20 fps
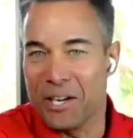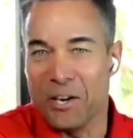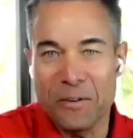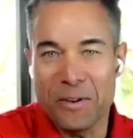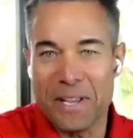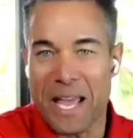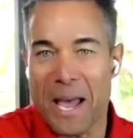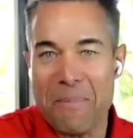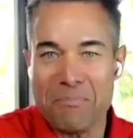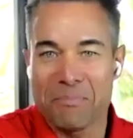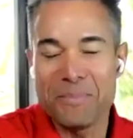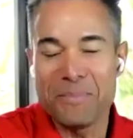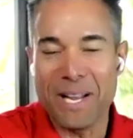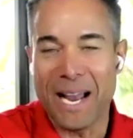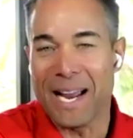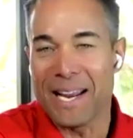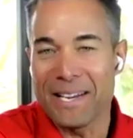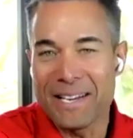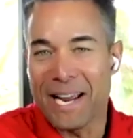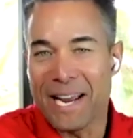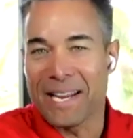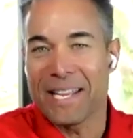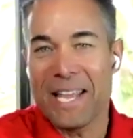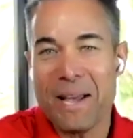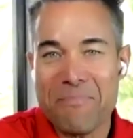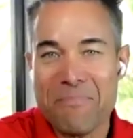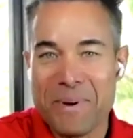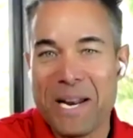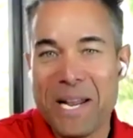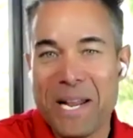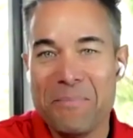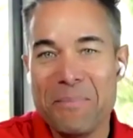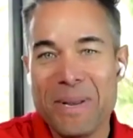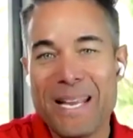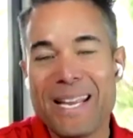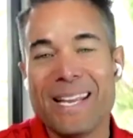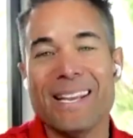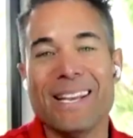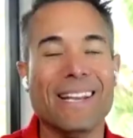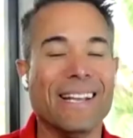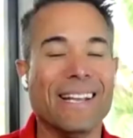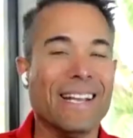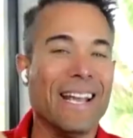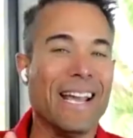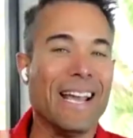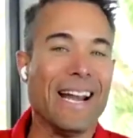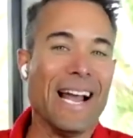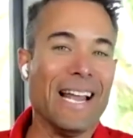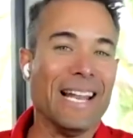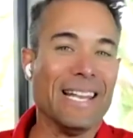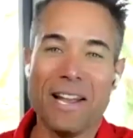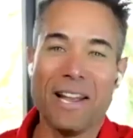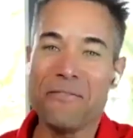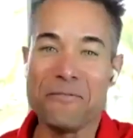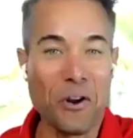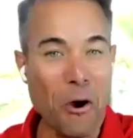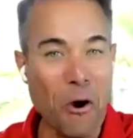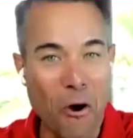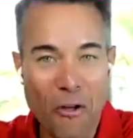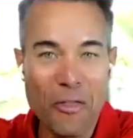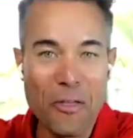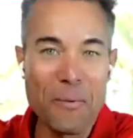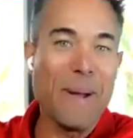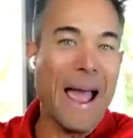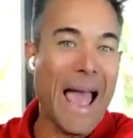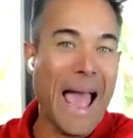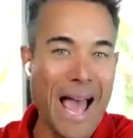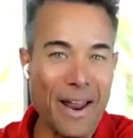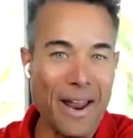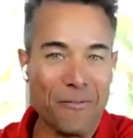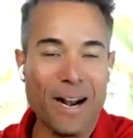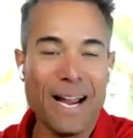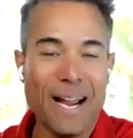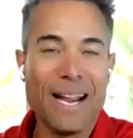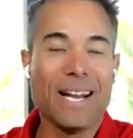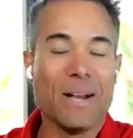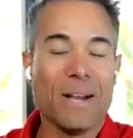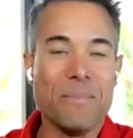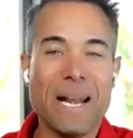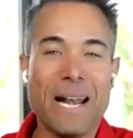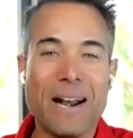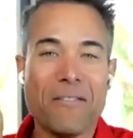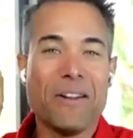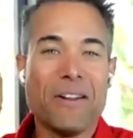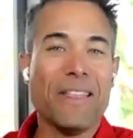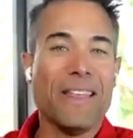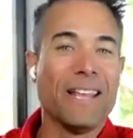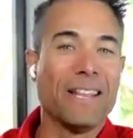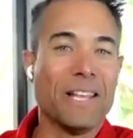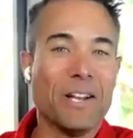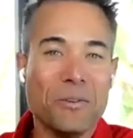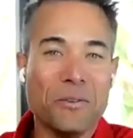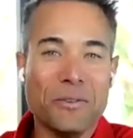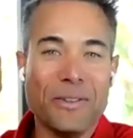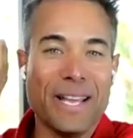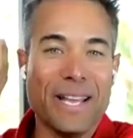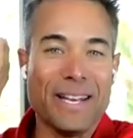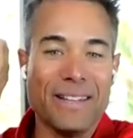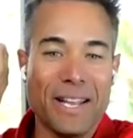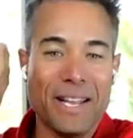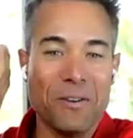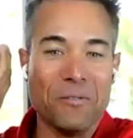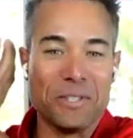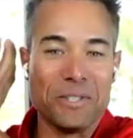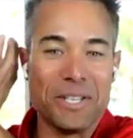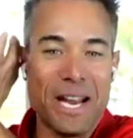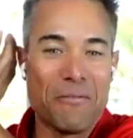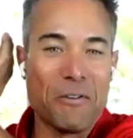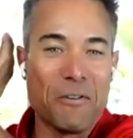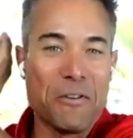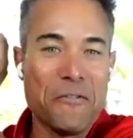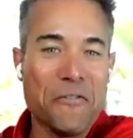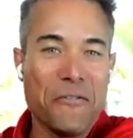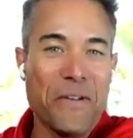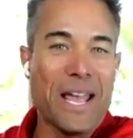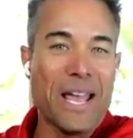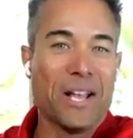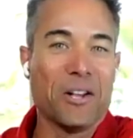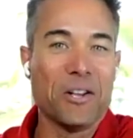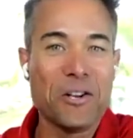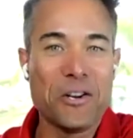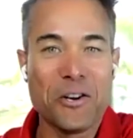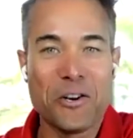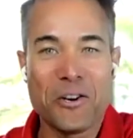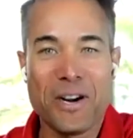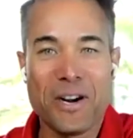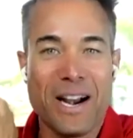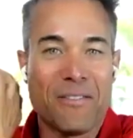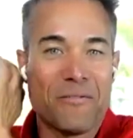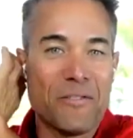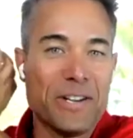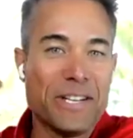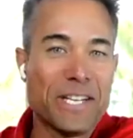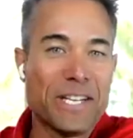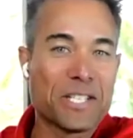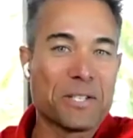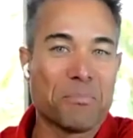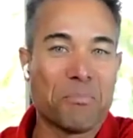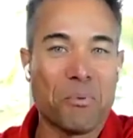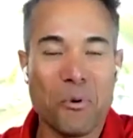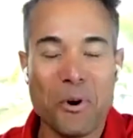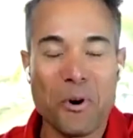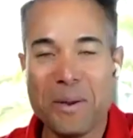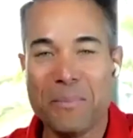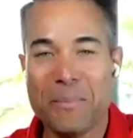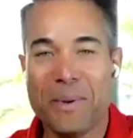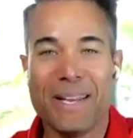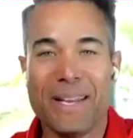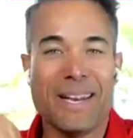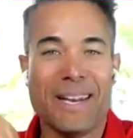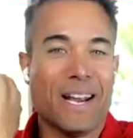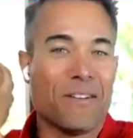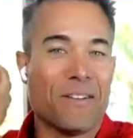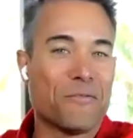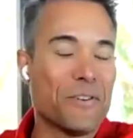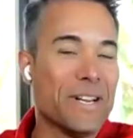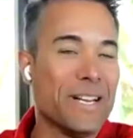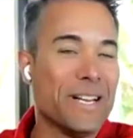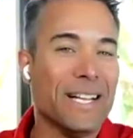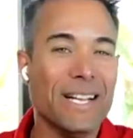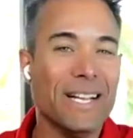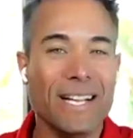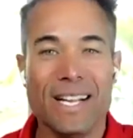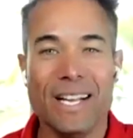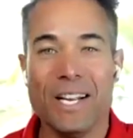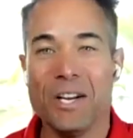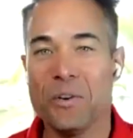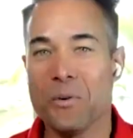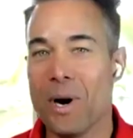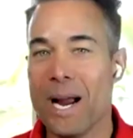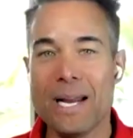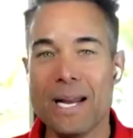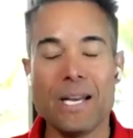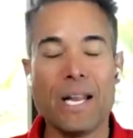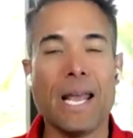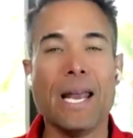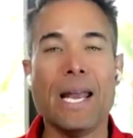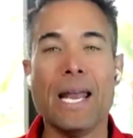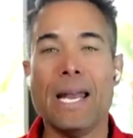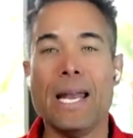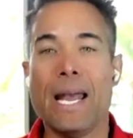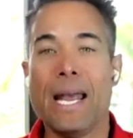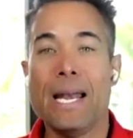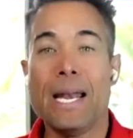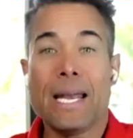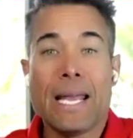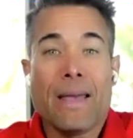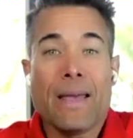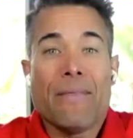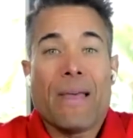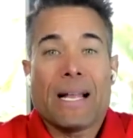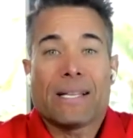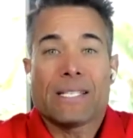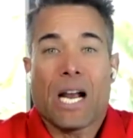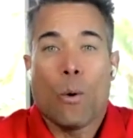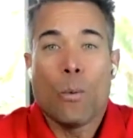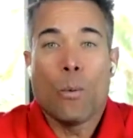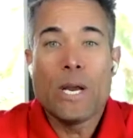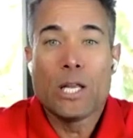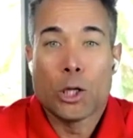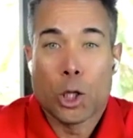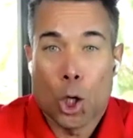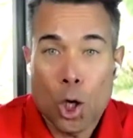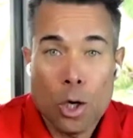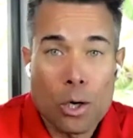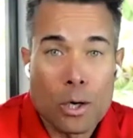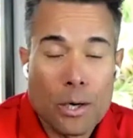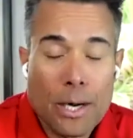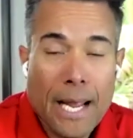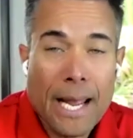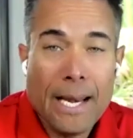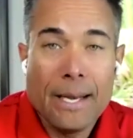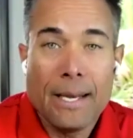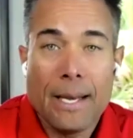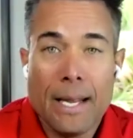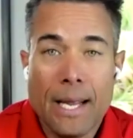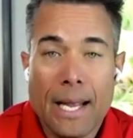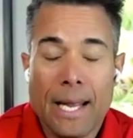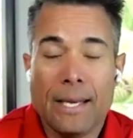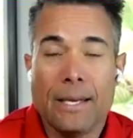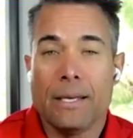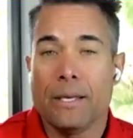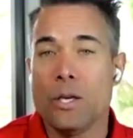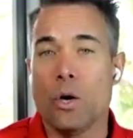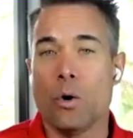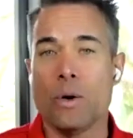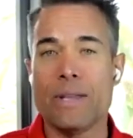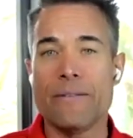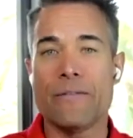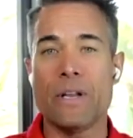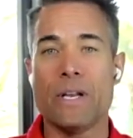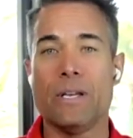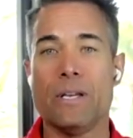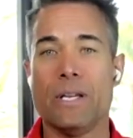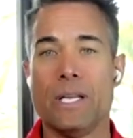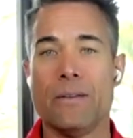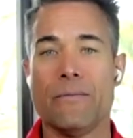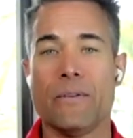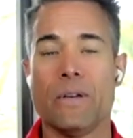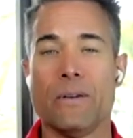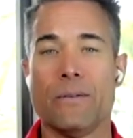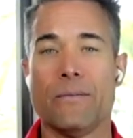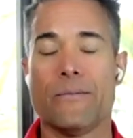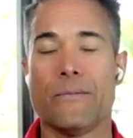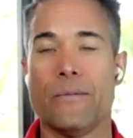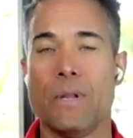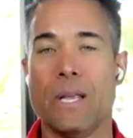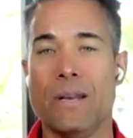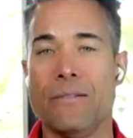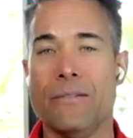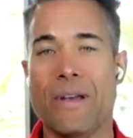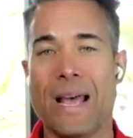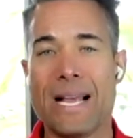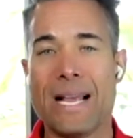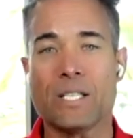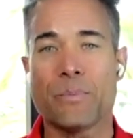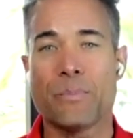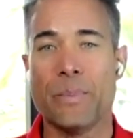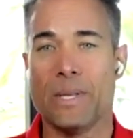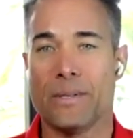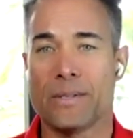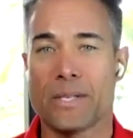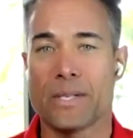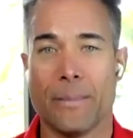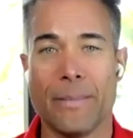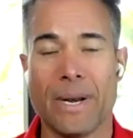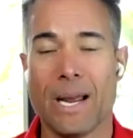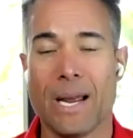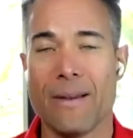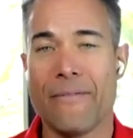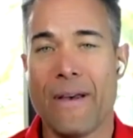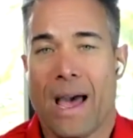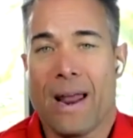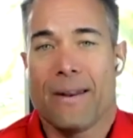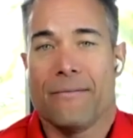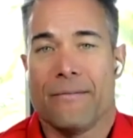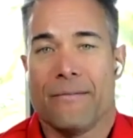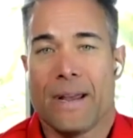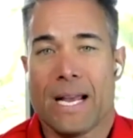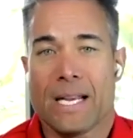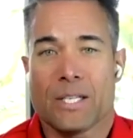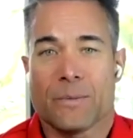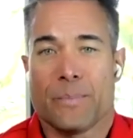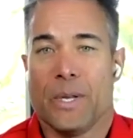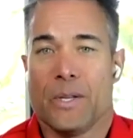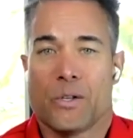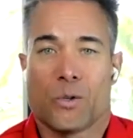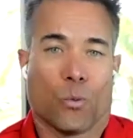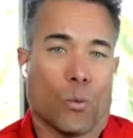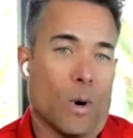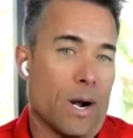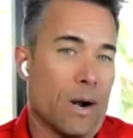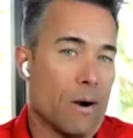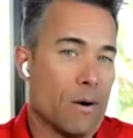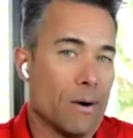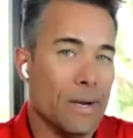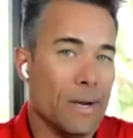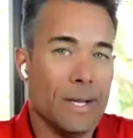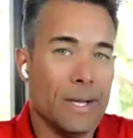kept it in me, and I left all the bad. Right? I mean, everything that was, every failure, every disappointment, every. Right. And again, that's how we learn. And, you know, even investments. I mean, I've had investments where,